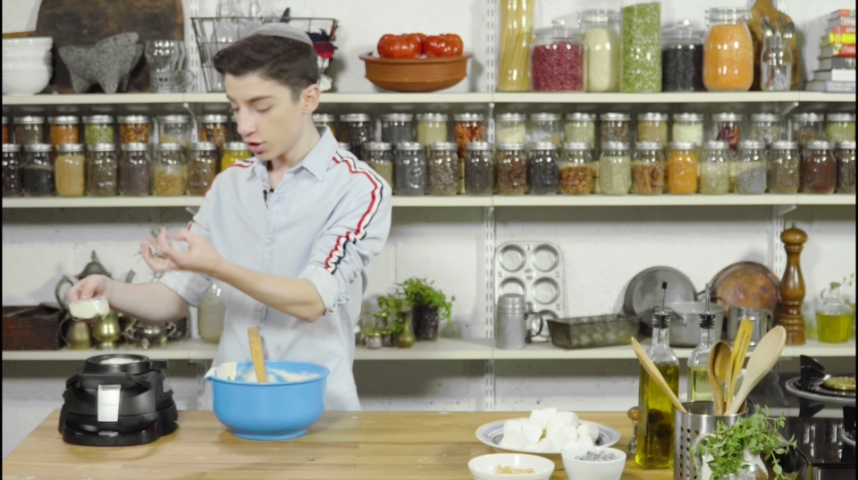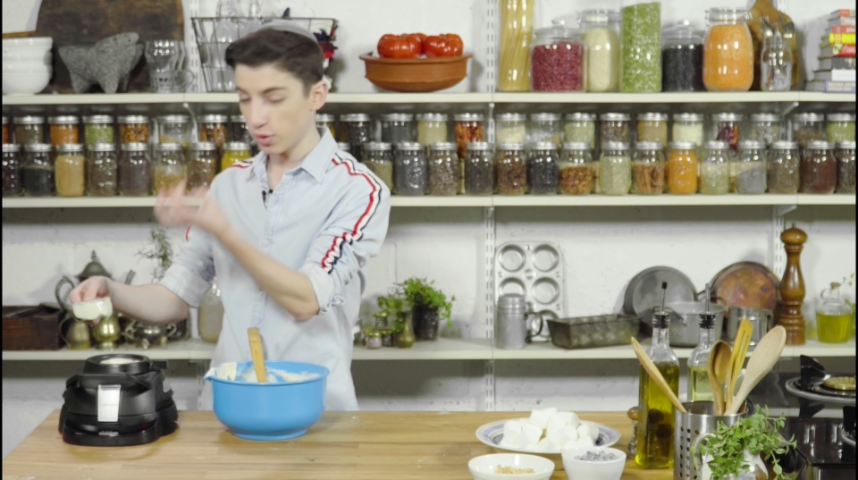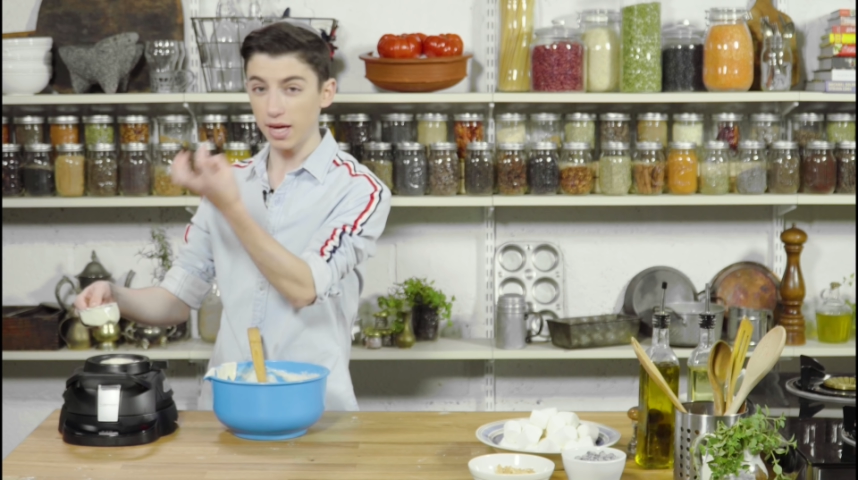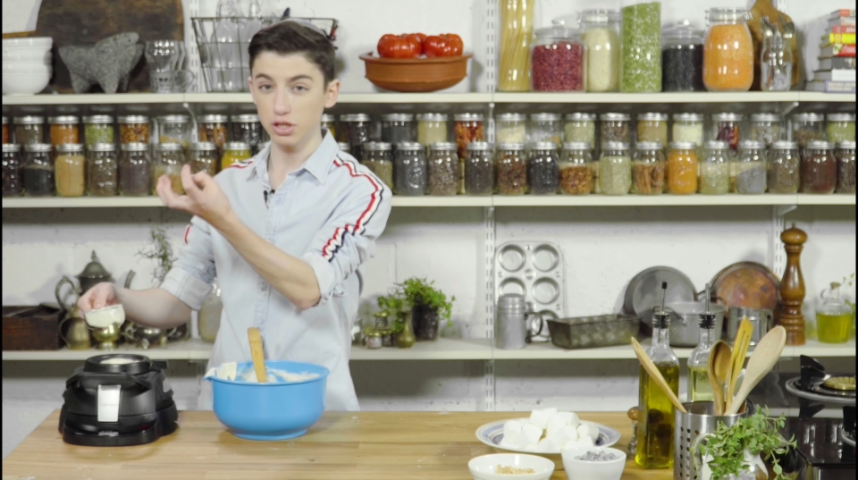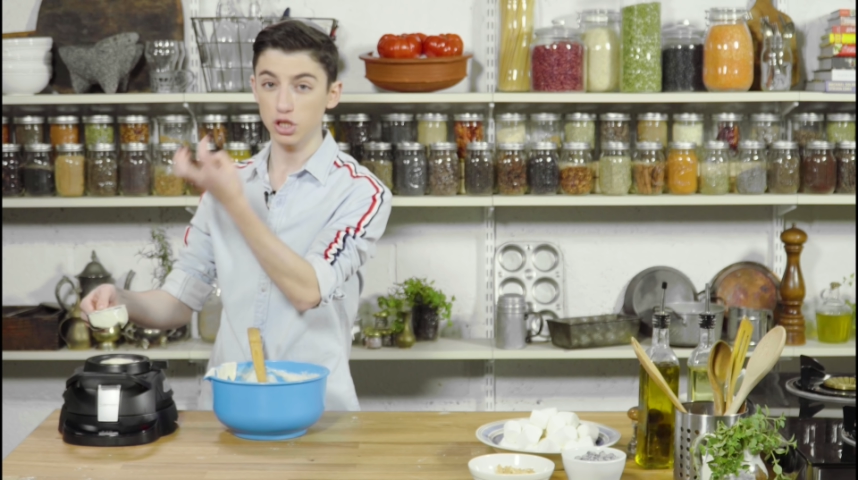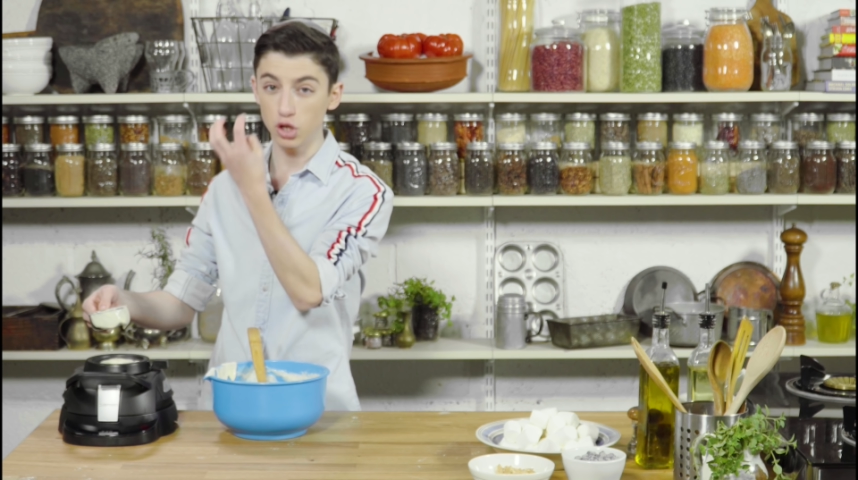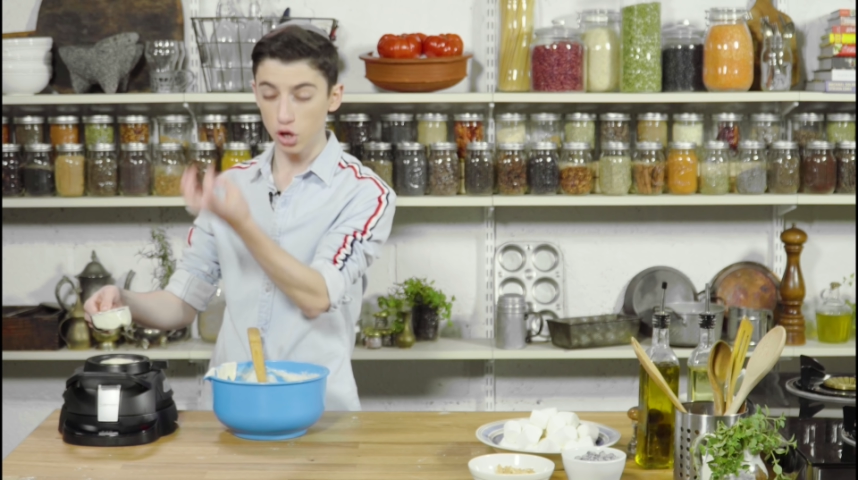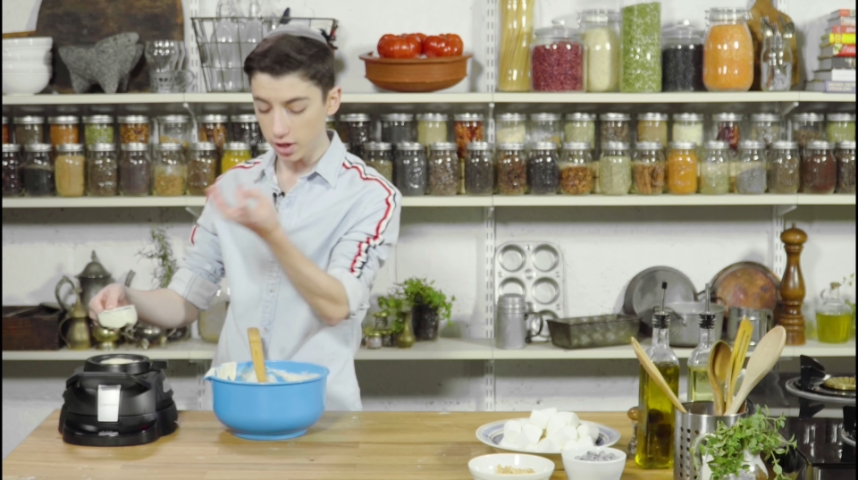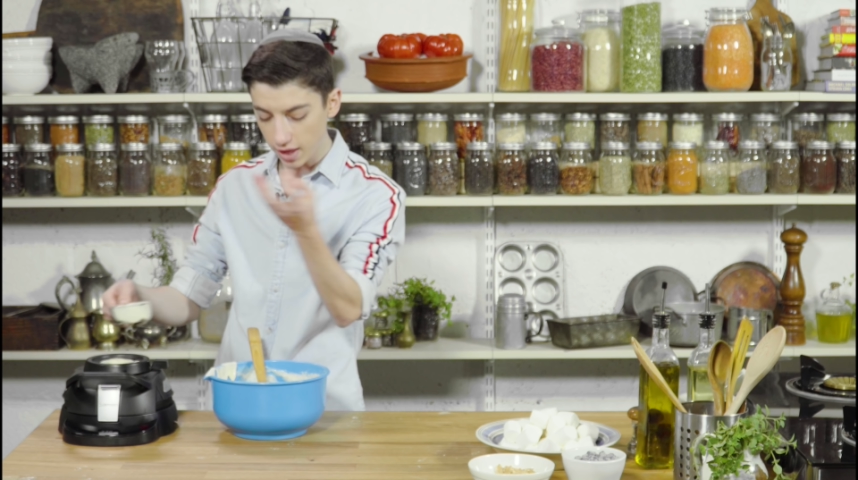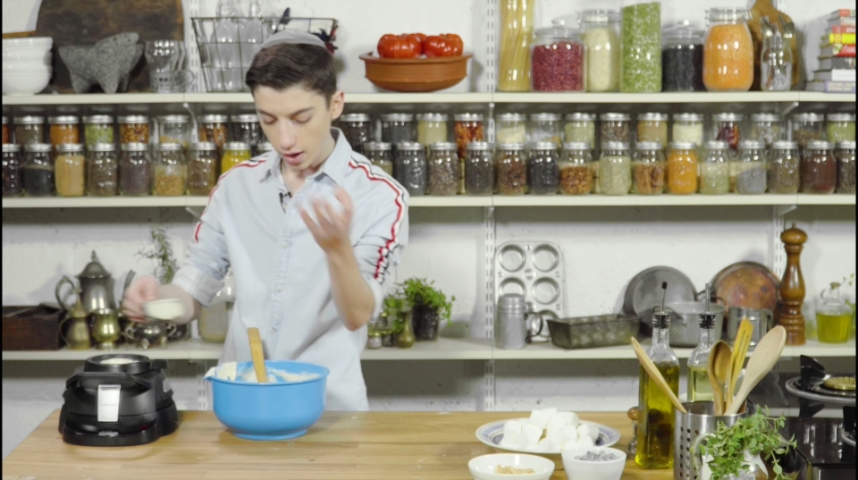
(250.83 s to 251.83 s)
So it'll actually
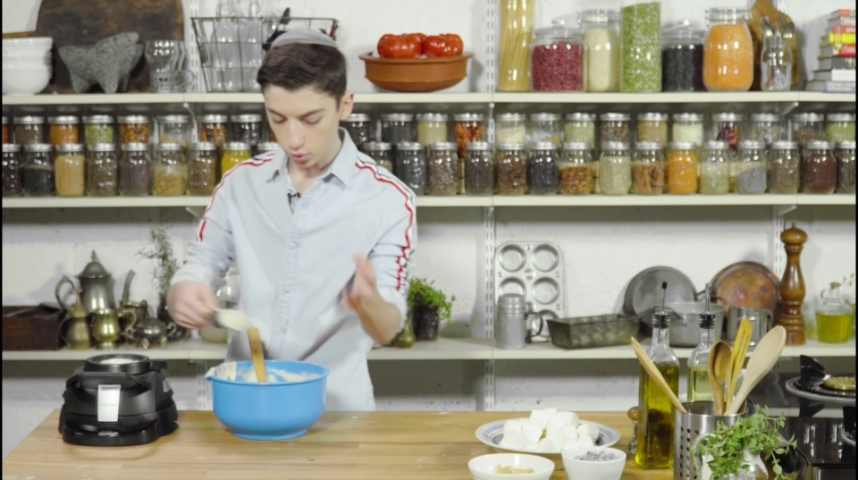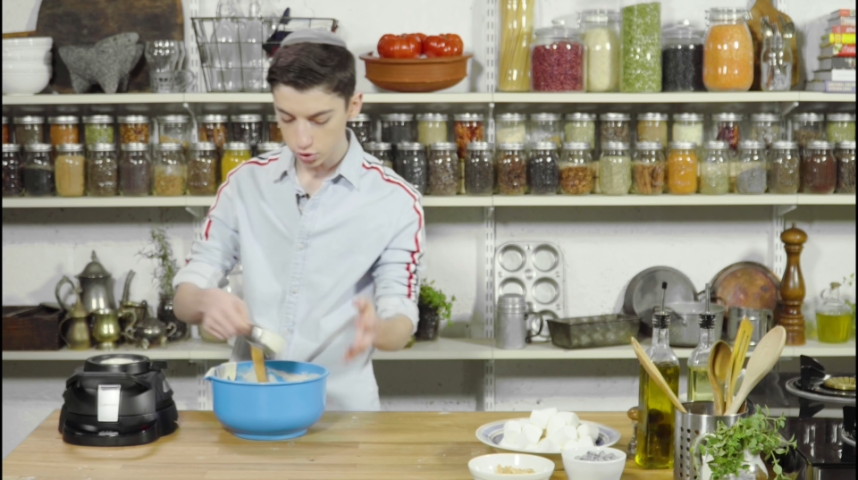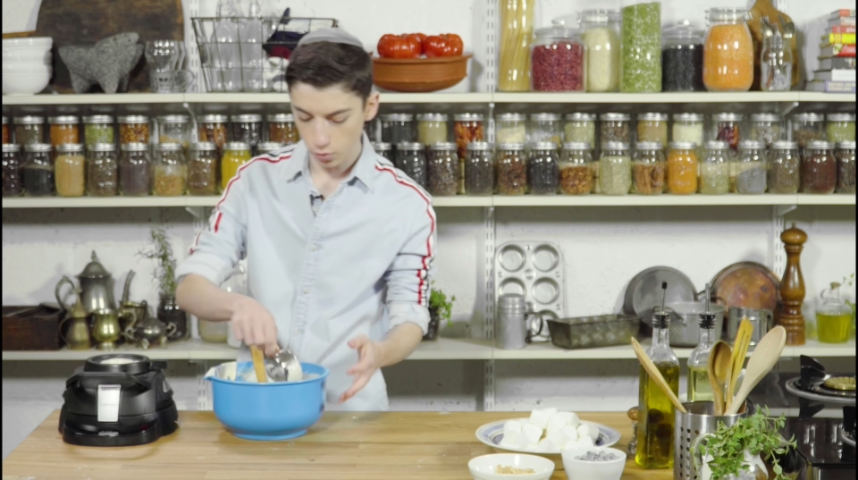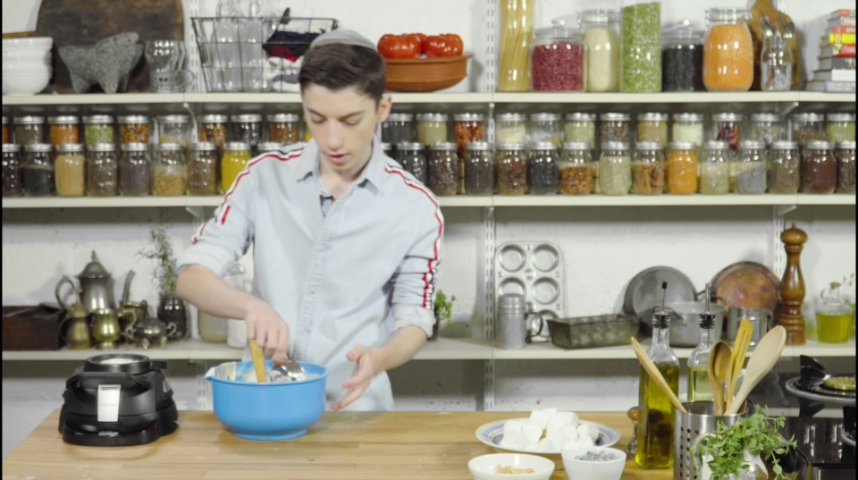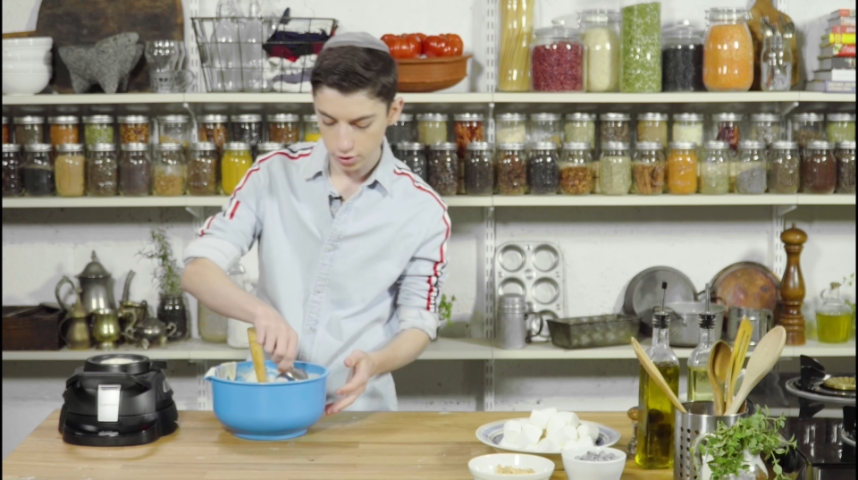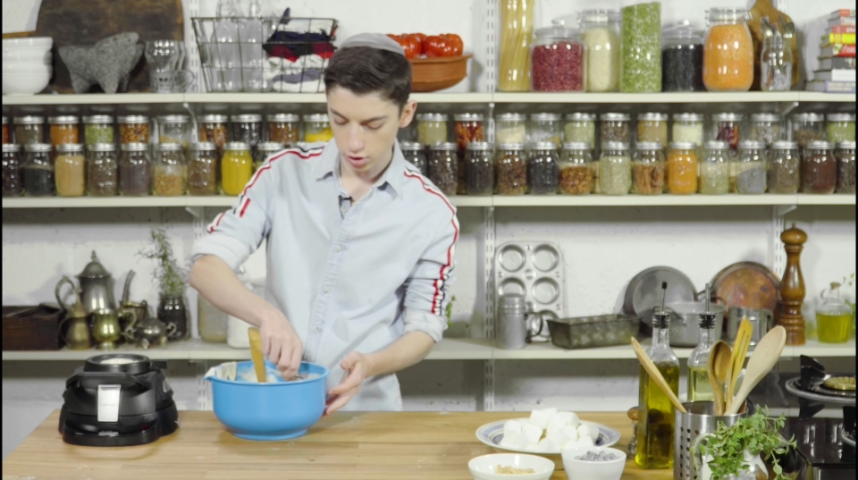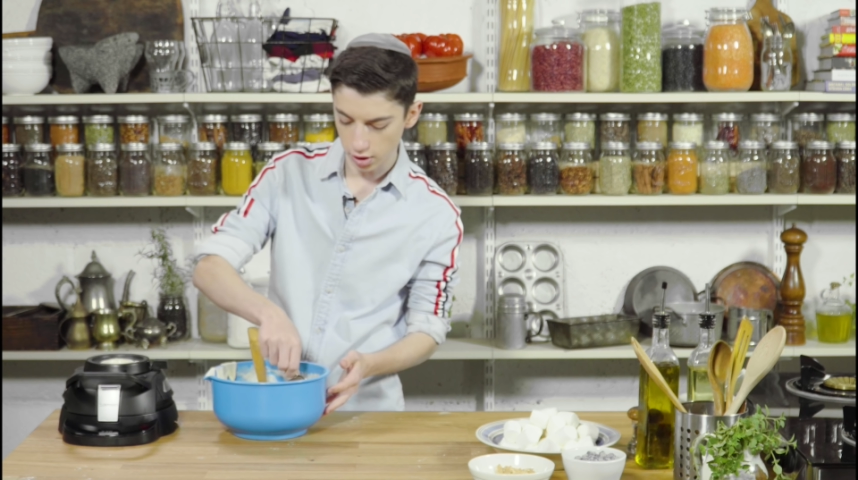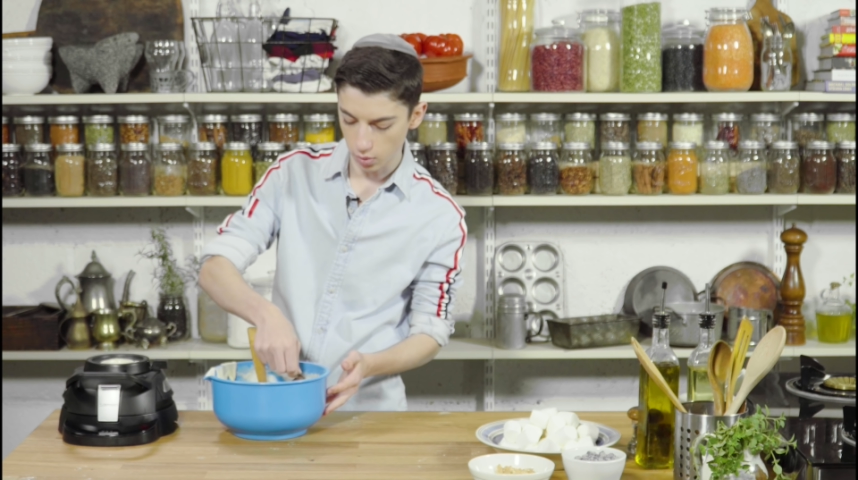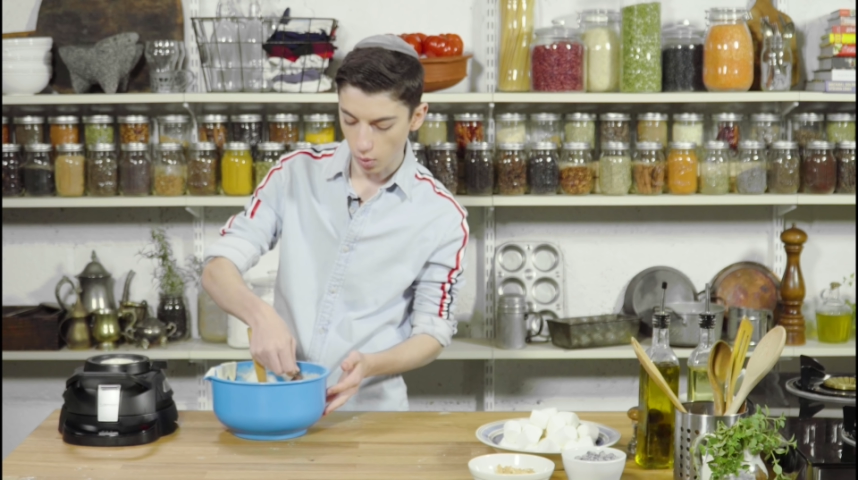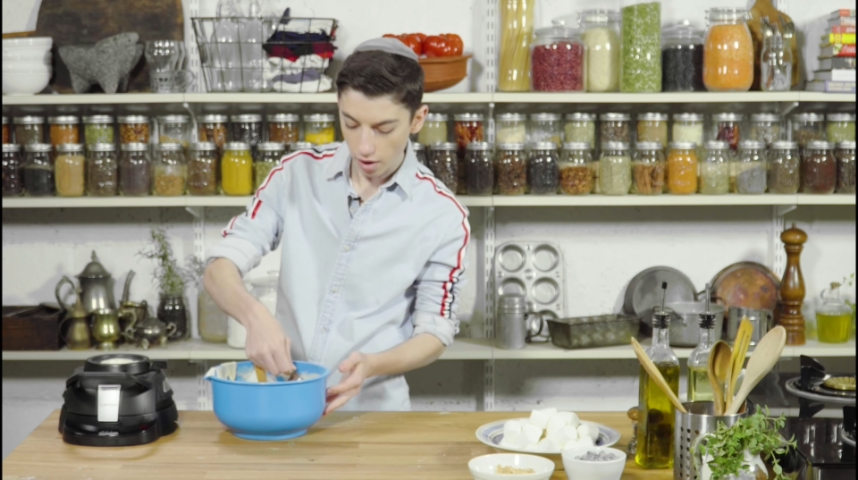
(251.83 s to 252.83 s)
cook that also while it's
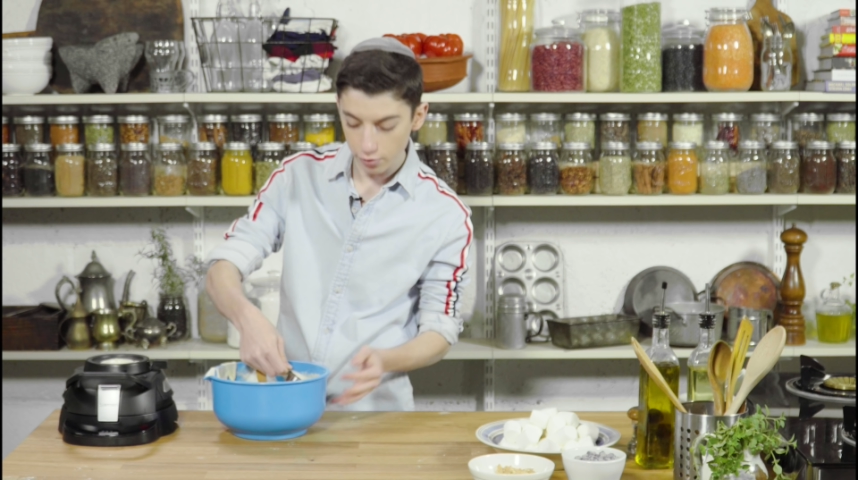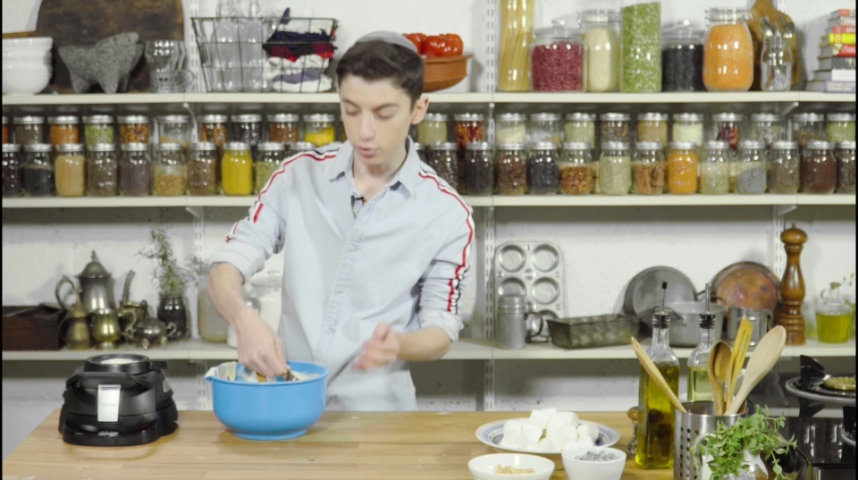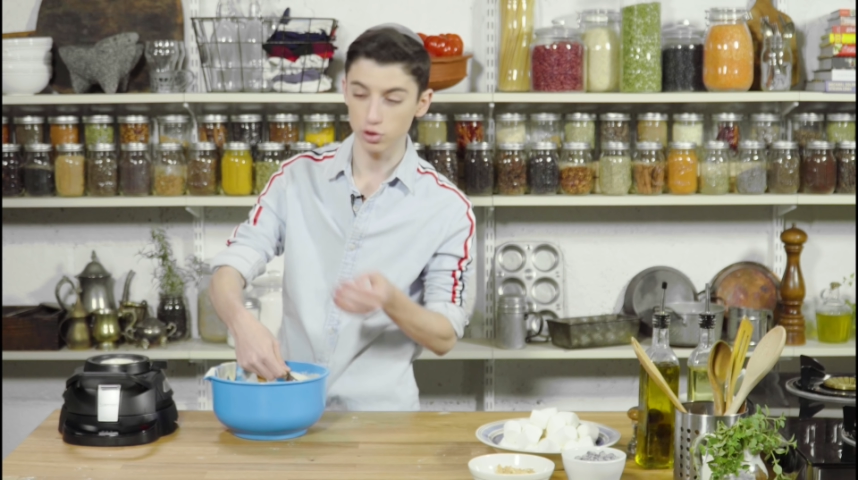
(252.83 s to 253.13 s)
cooking the waffle,